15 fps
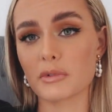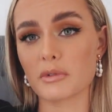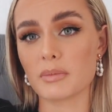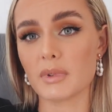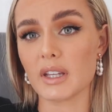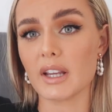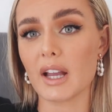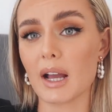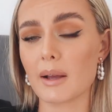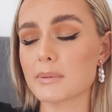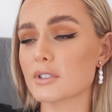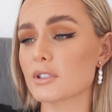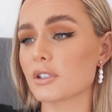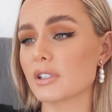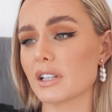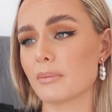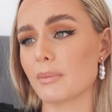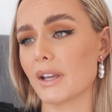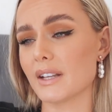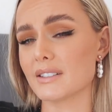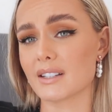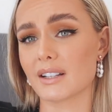would be absolutely
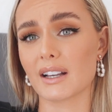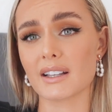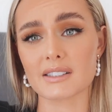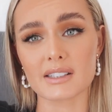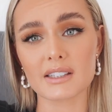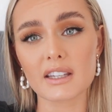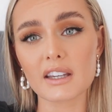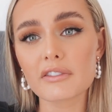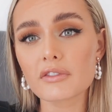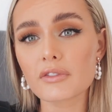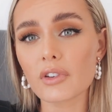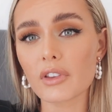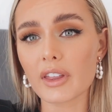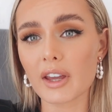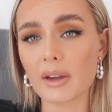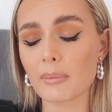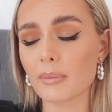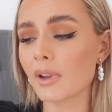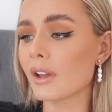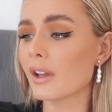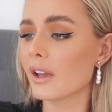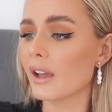amazing as a gift for
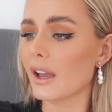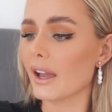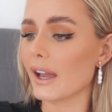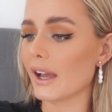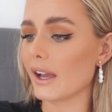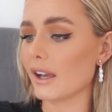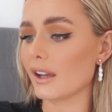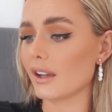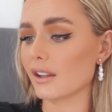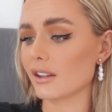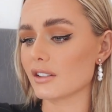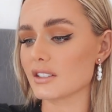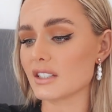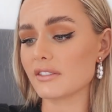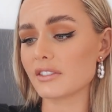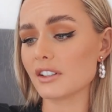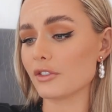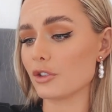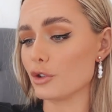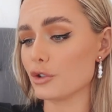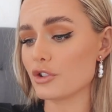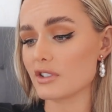them. And even
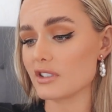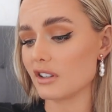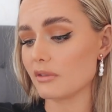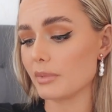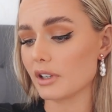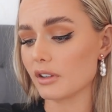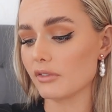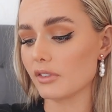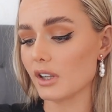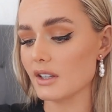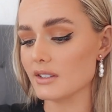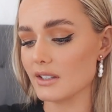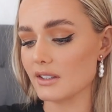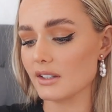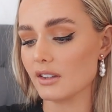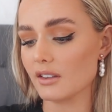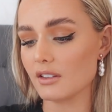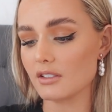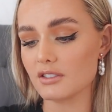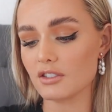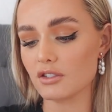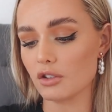if you just love butterflies, I think that
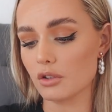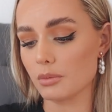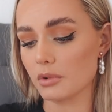this is so